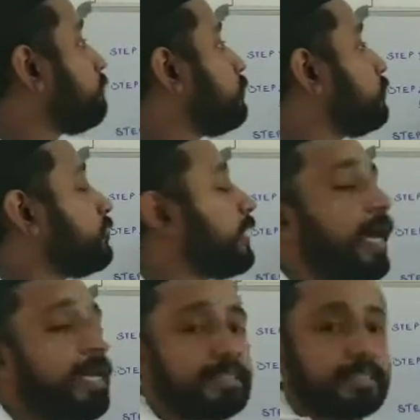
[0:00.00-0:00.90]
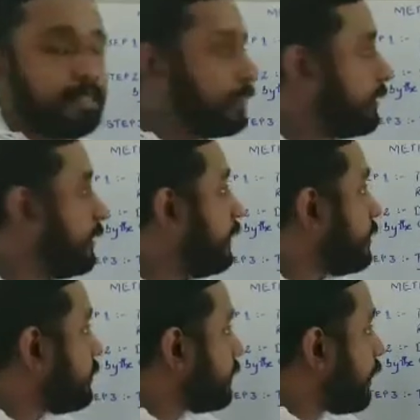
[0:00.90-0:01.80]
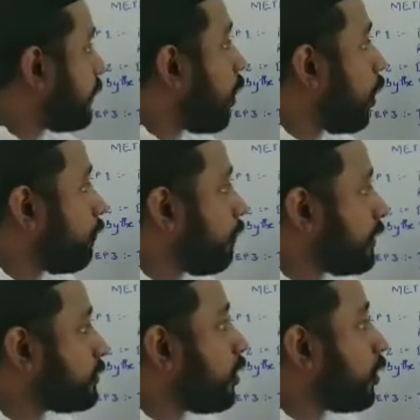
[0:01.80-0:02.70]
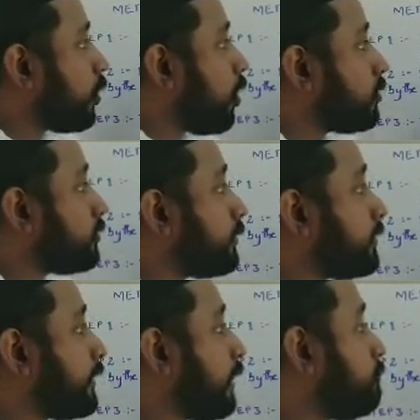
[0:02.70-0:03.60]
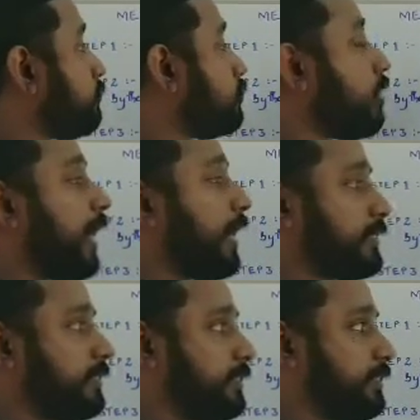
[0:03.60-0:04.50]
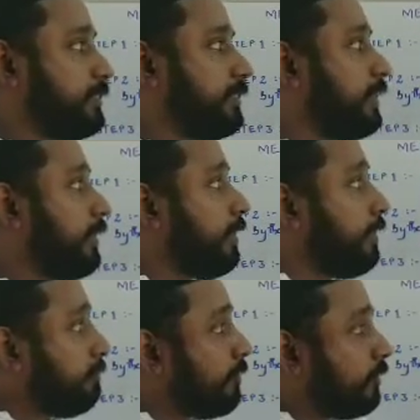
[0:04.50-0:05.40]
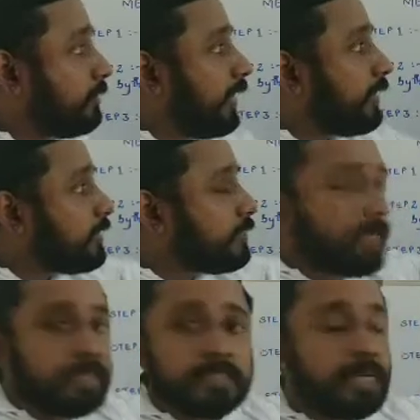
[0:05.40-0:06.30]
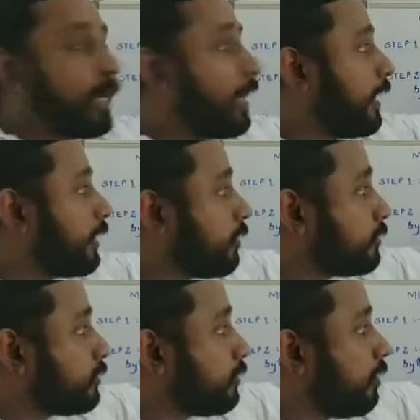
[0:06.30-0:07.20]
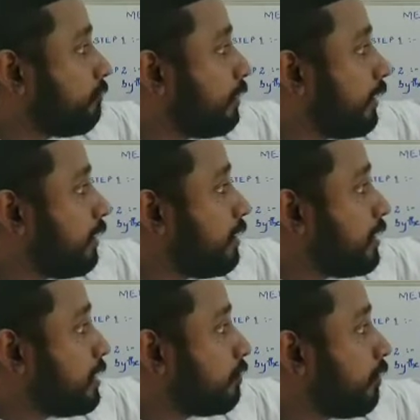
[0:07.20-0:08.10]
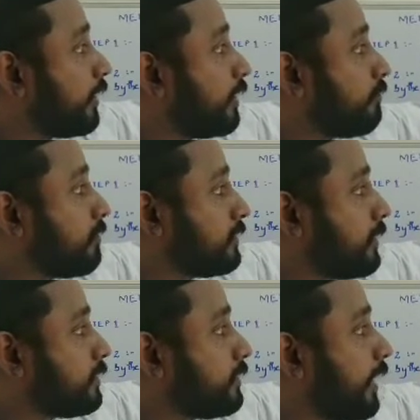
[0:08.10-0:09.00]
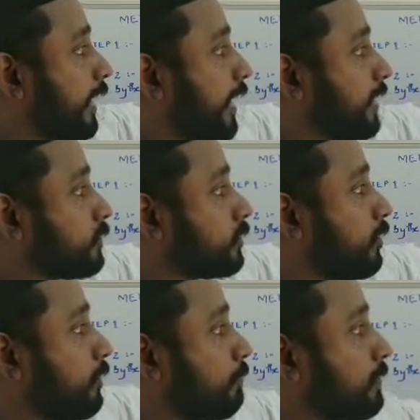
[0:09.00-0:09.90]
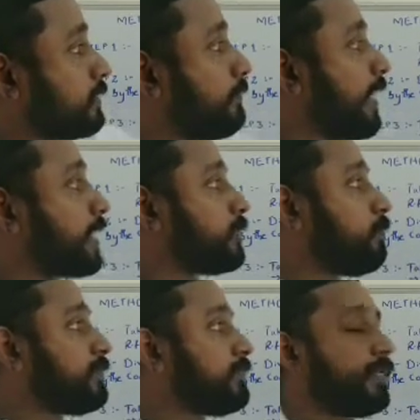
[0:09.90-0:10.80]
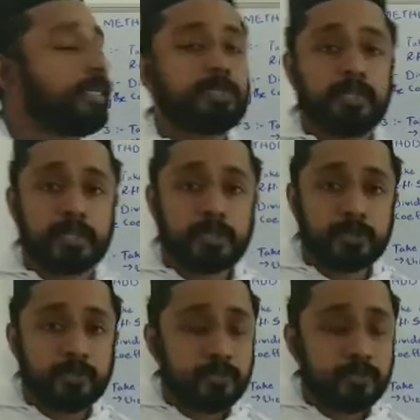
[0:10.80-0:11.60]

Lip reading: term to the RHS. Take always constant term to RHS. We know that general equation of a quadratic equation is a square plus bx plus c is equal